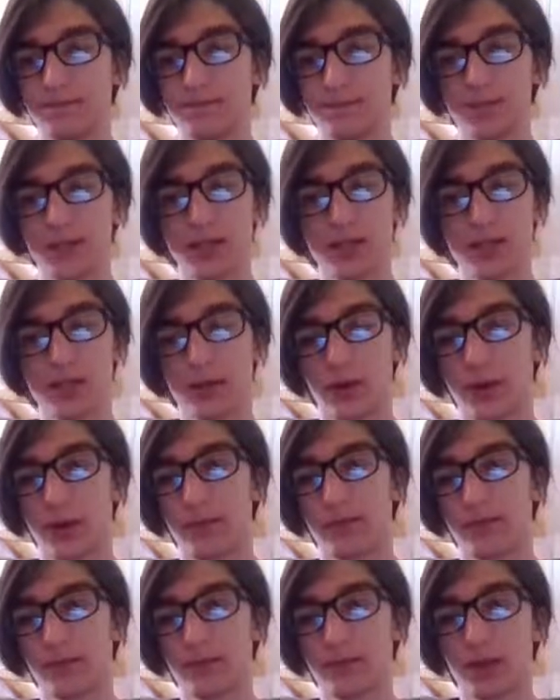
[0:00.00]
That's okay.
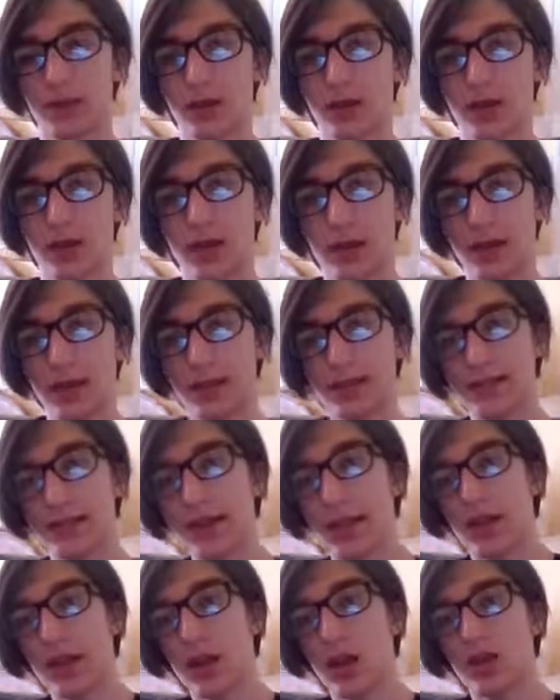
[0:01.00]
That is
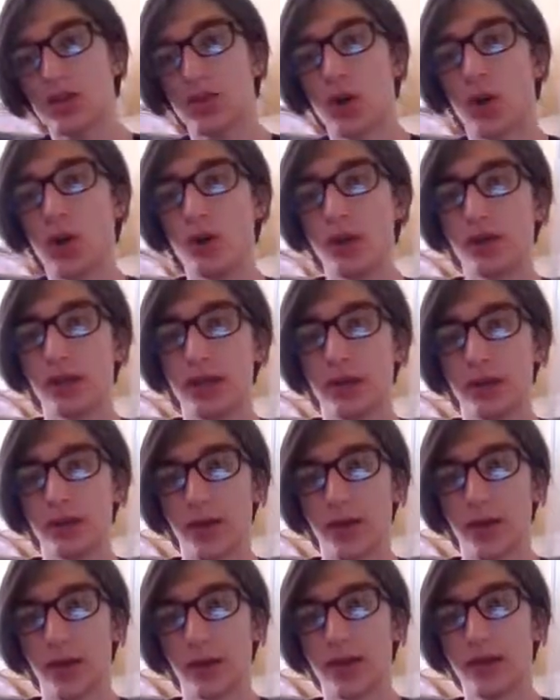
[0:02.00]
totally
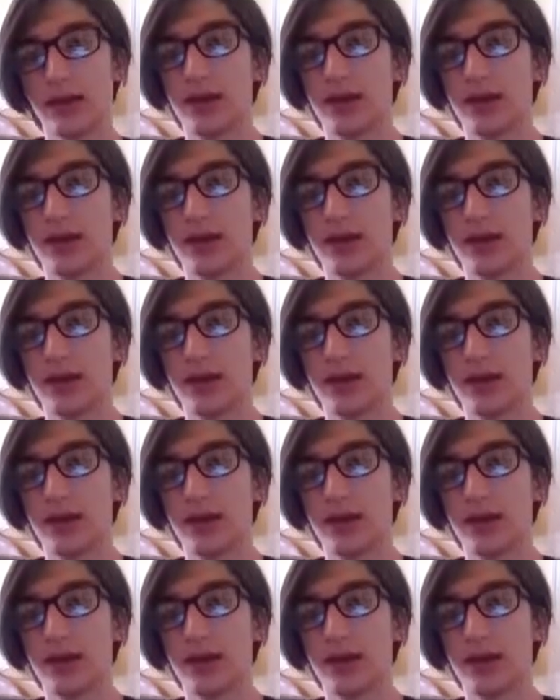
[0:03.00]
okay.